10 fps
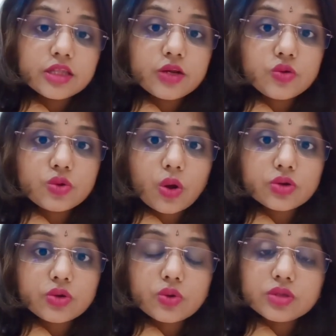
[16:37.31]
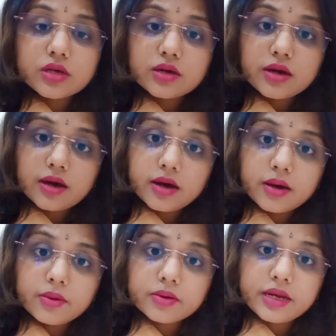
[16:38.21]
They do not know
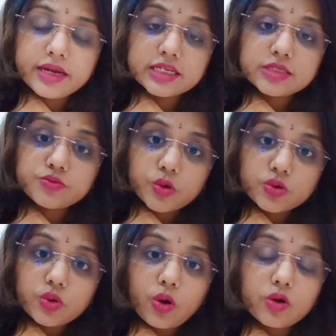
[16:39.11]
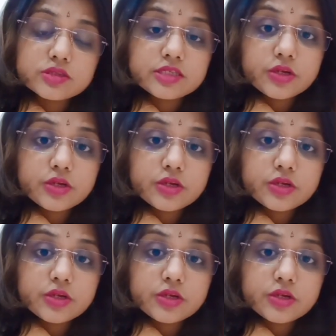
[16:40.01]
the latest protocols.